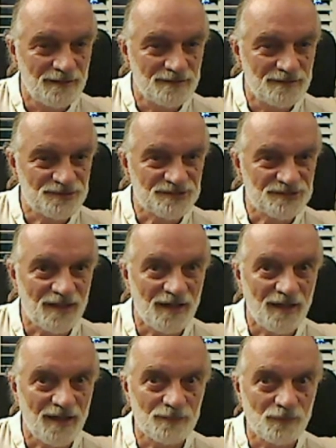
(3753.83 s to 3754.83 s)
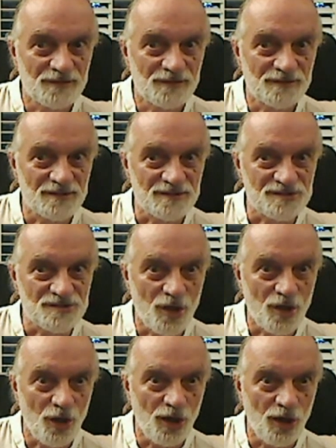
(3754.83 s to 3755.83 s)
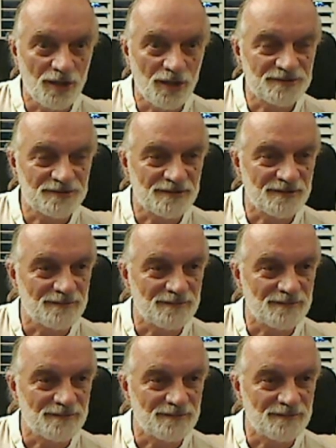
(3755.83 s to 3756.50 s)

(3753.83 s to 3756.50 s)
She said, I want this all the time.